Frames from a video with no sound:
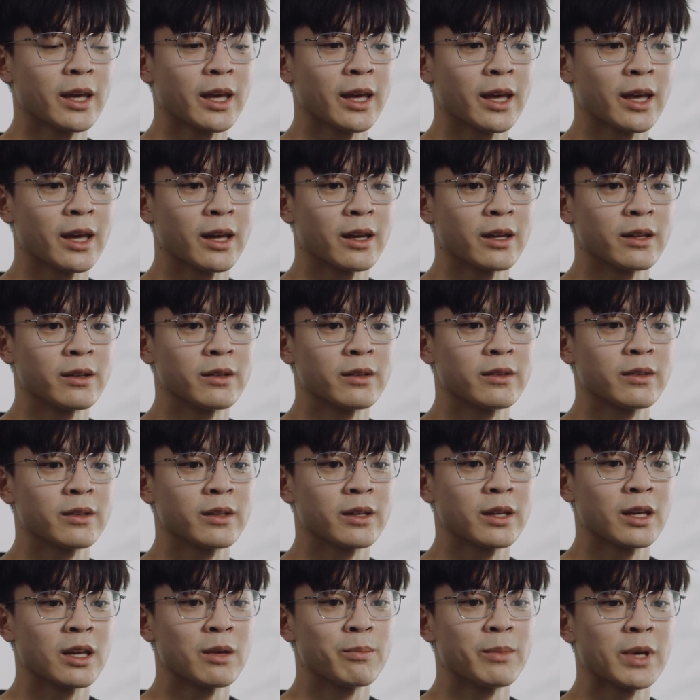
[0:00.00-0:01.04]
And
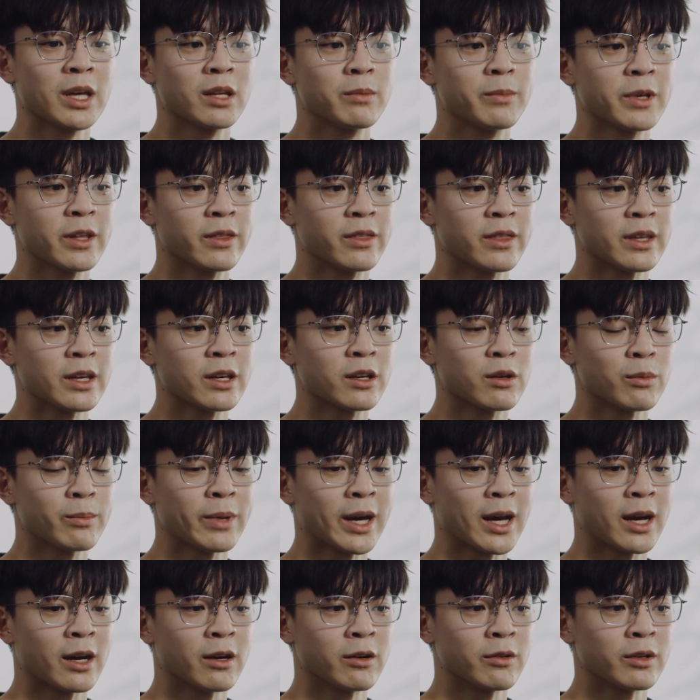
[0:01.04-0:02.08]
it made me think
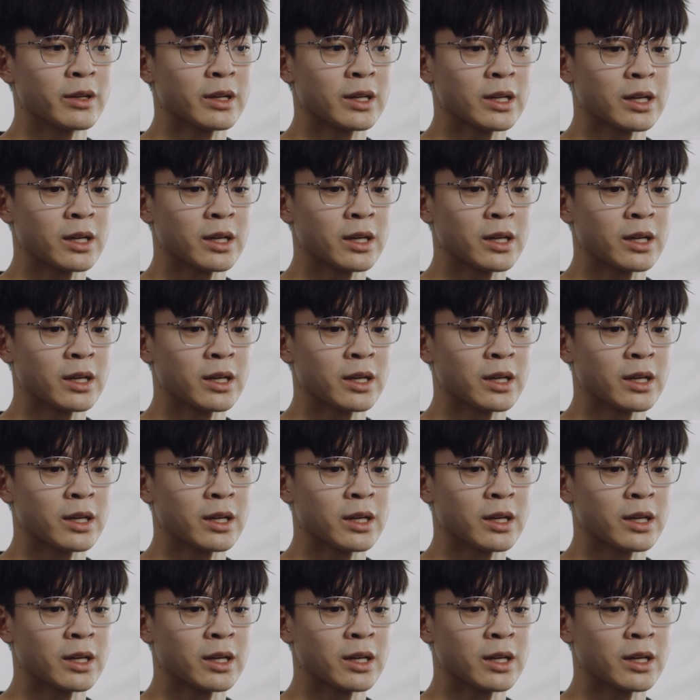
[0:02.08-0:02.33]
about,